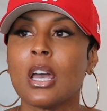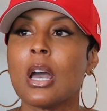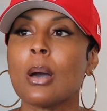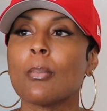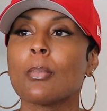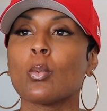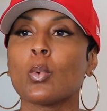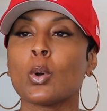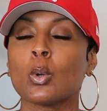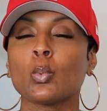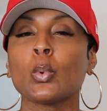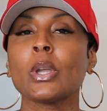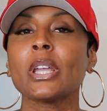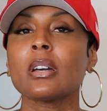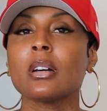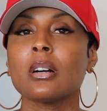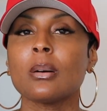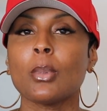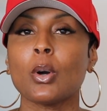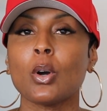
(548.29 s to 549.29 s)
But when we
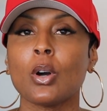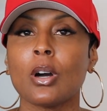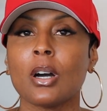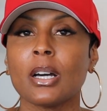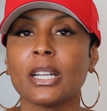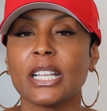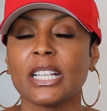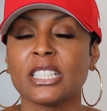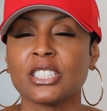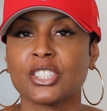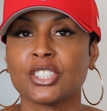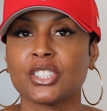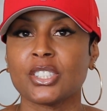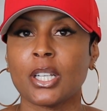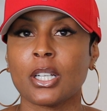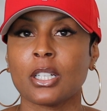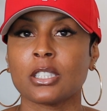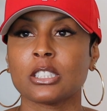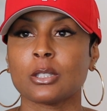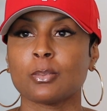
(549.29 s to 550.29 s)
come on and
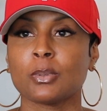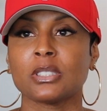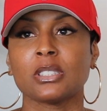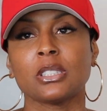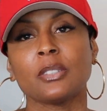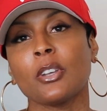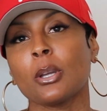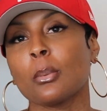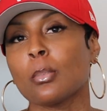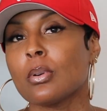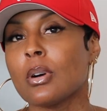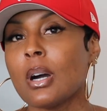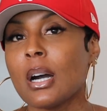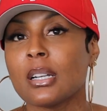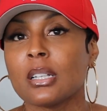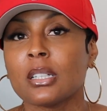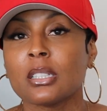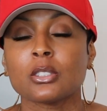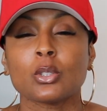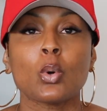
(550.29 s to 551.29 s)
share specific
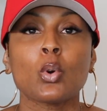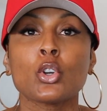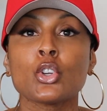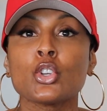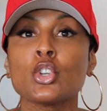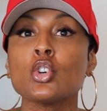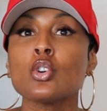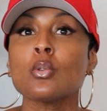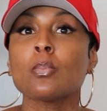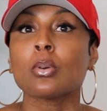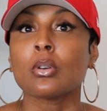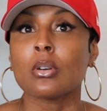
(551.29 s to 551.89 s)
products or new